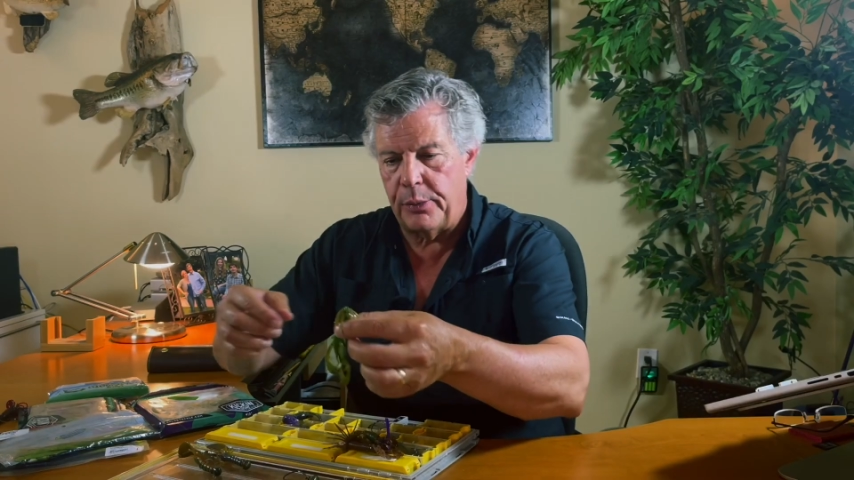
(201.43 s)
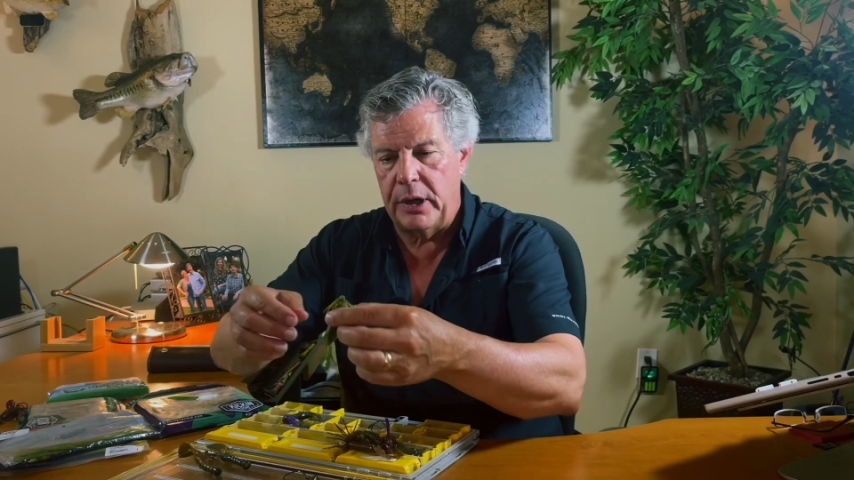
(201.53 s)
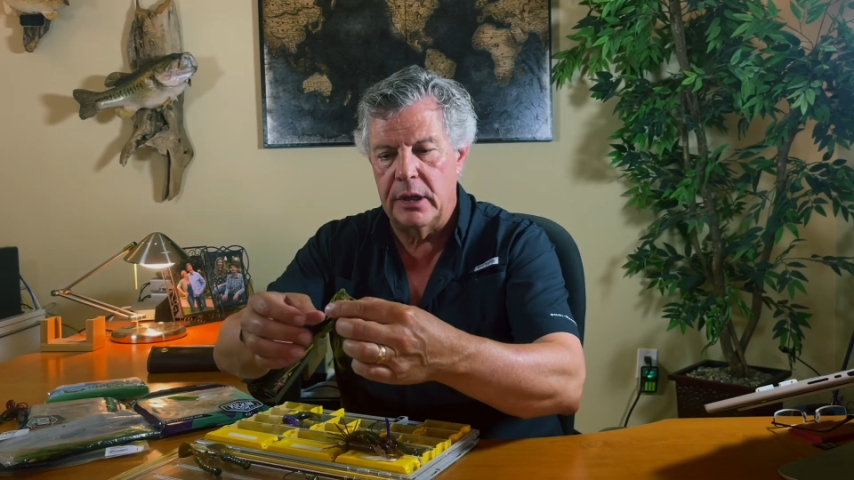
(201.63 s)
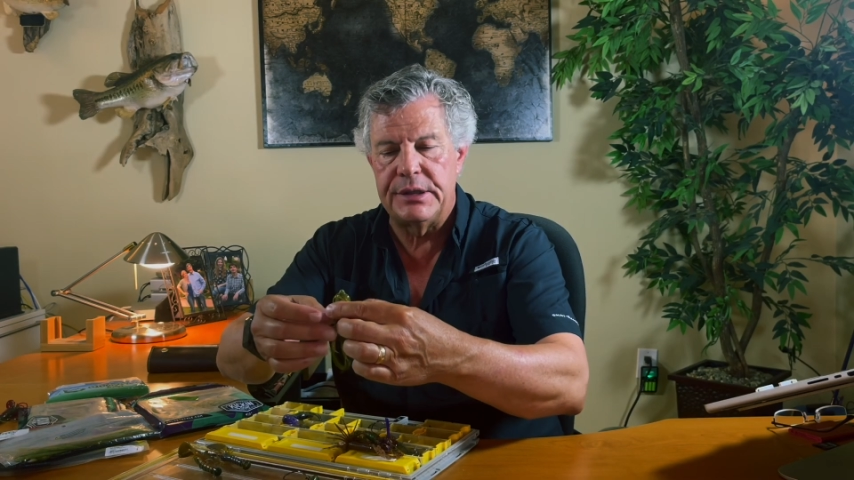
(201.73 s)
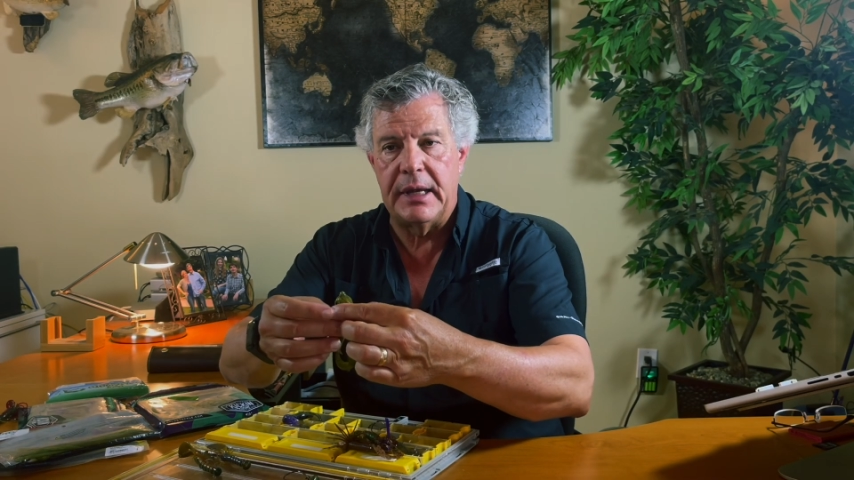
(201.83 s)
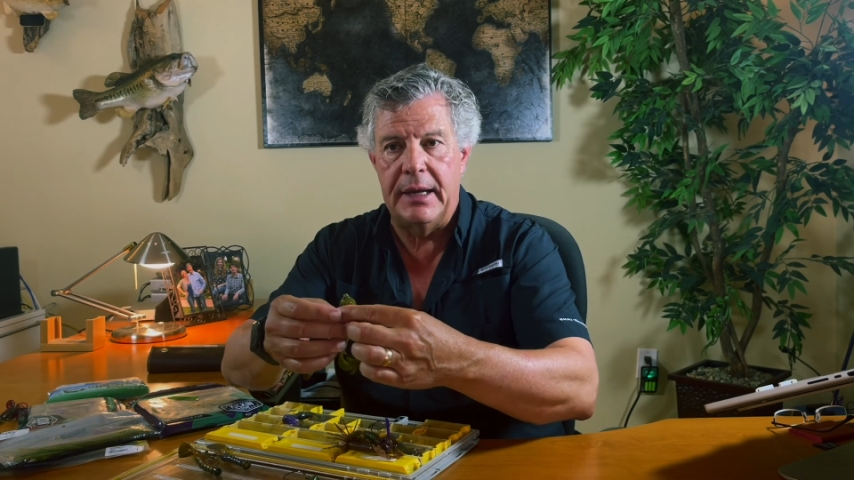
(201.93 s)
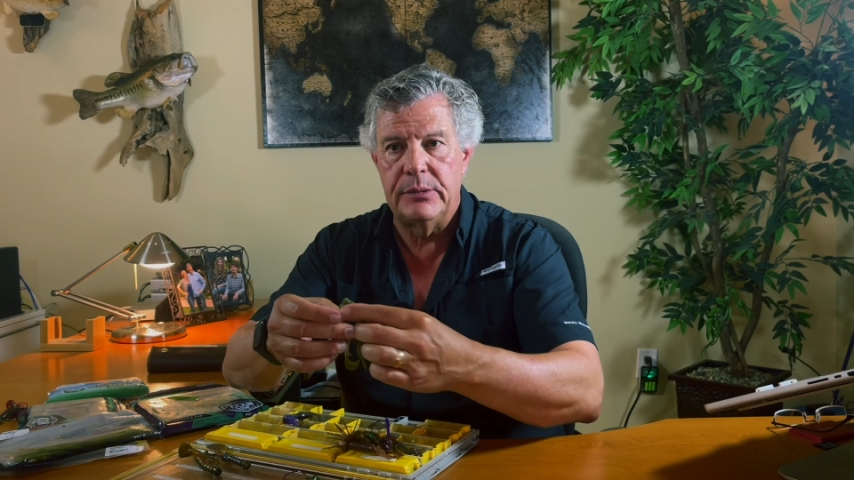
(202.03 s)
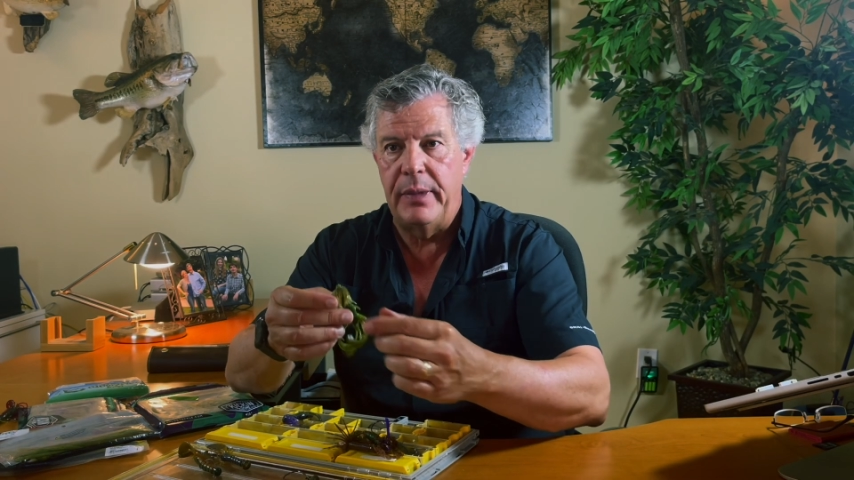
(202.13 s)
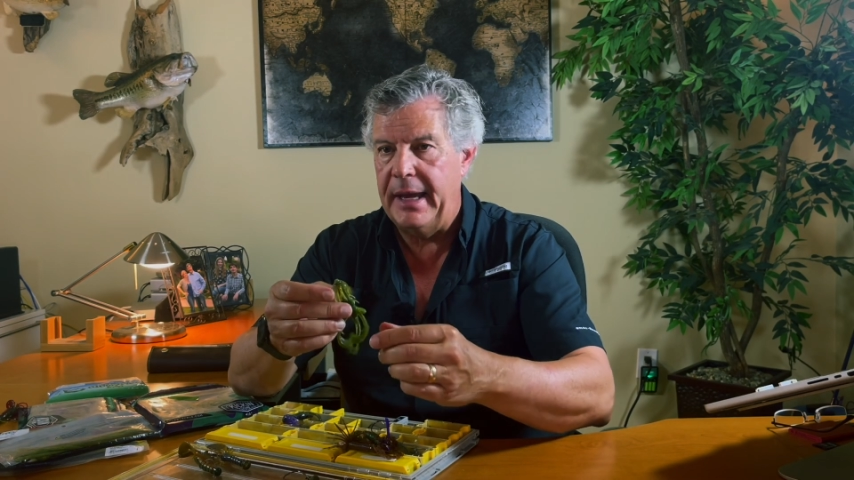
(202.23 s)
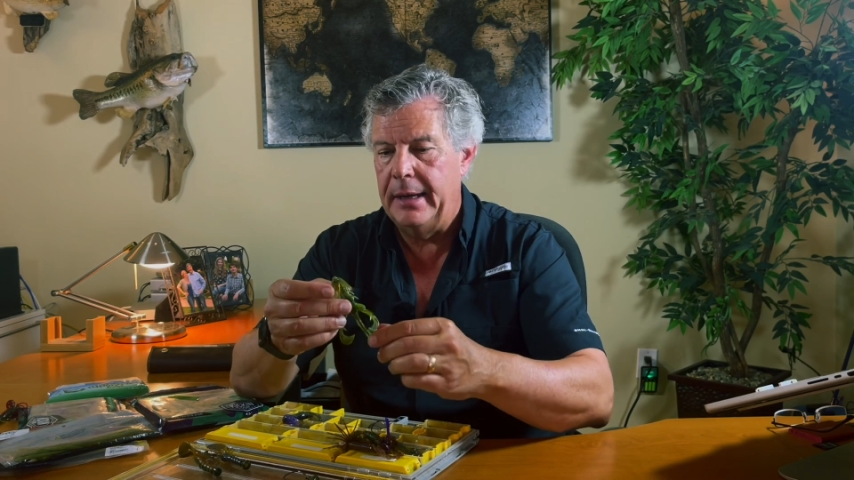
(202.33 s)
pretty good
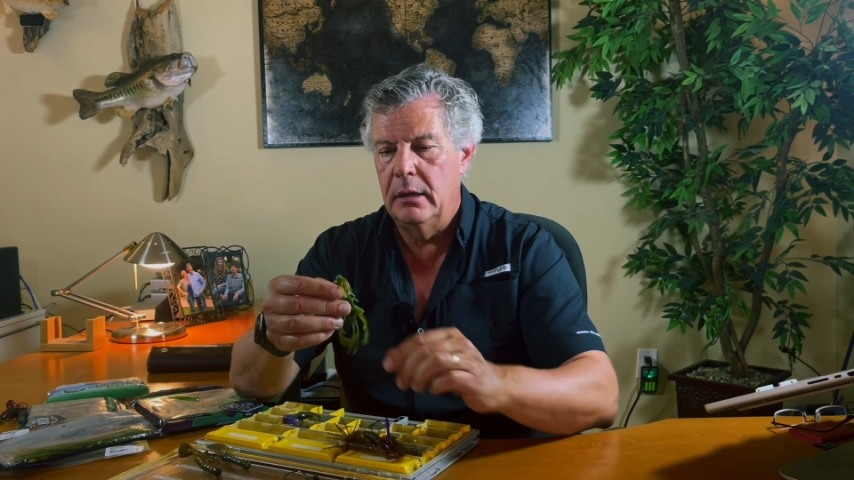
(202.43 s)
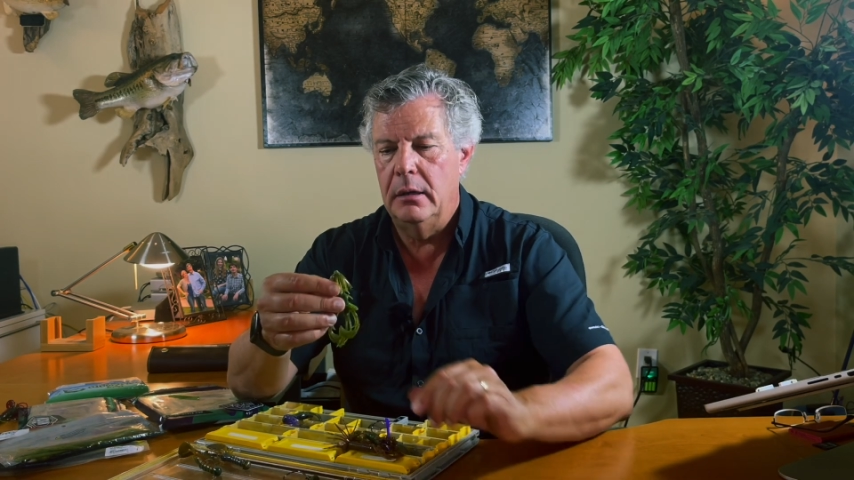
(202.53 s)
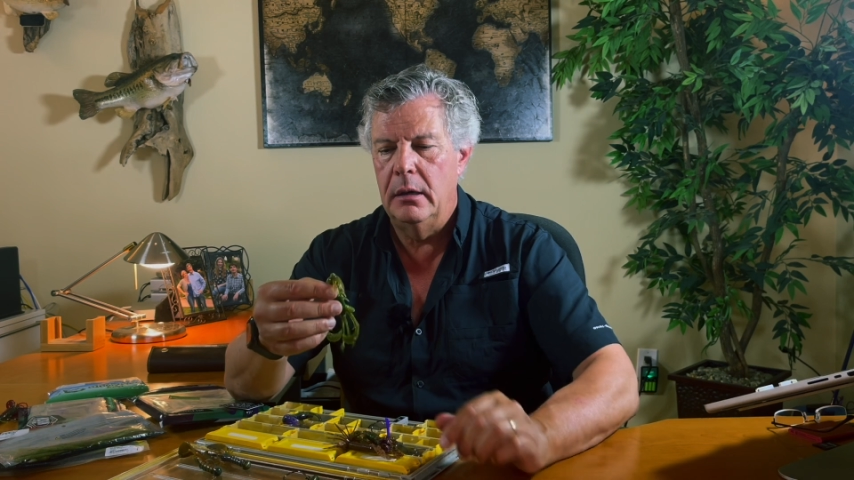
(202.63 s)
sized bait.